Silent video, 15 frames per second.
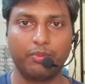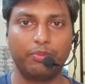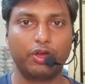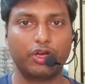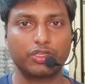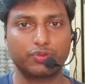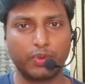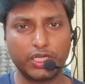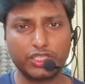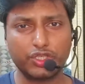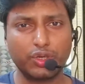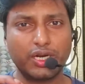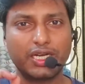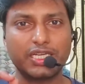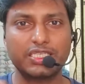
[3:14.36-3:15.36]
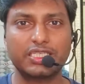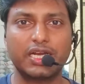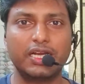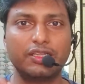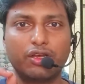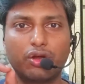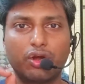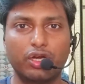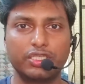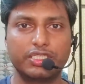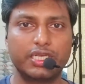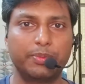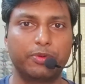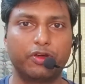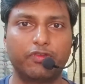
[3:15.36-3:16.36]
because once you understand the
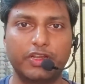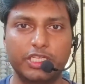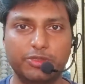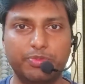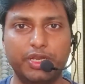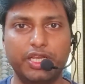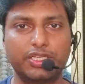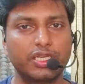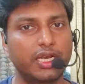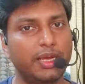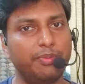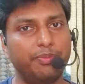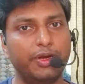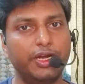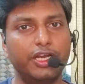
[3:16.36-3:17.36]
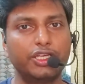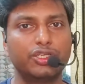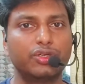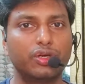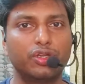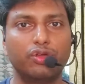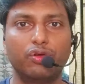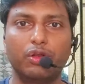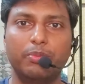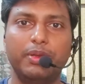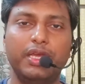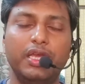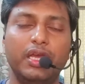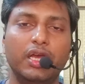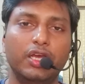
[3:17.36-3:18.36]
concept of respiration, I'm pretty sure you will
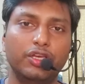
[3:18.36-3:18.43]
be